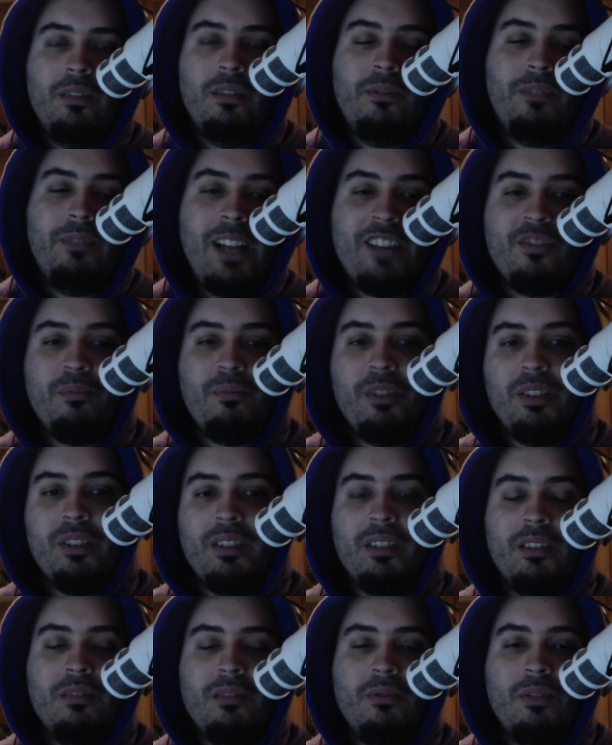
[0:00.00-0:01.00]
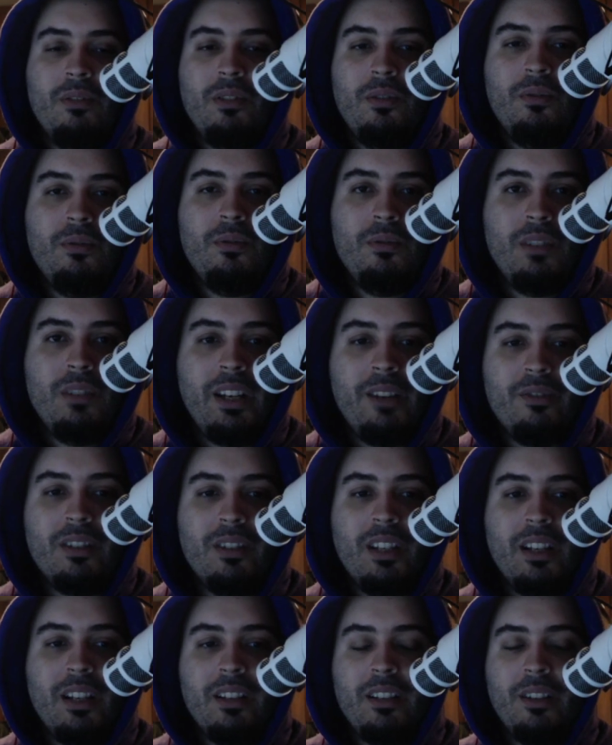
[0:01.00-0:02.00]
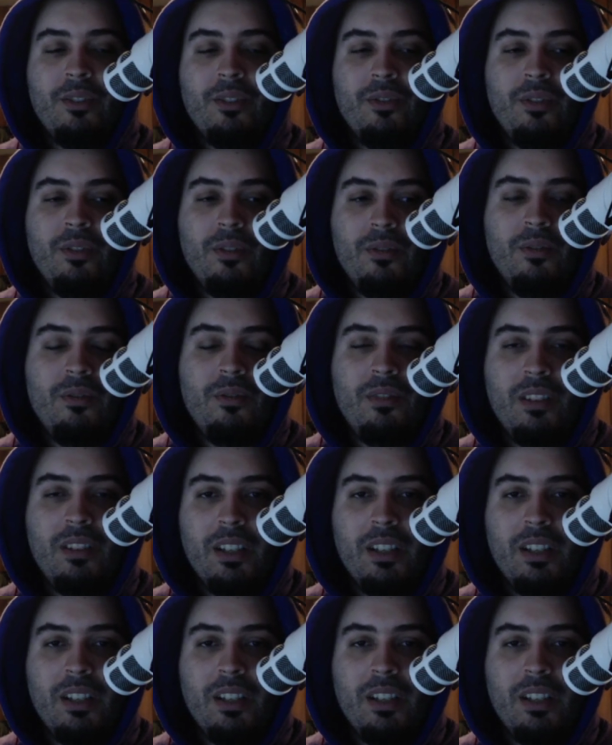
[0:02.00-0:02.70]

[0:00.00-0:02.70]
Flash of Brilliance into a dude, here's the thing, another dude,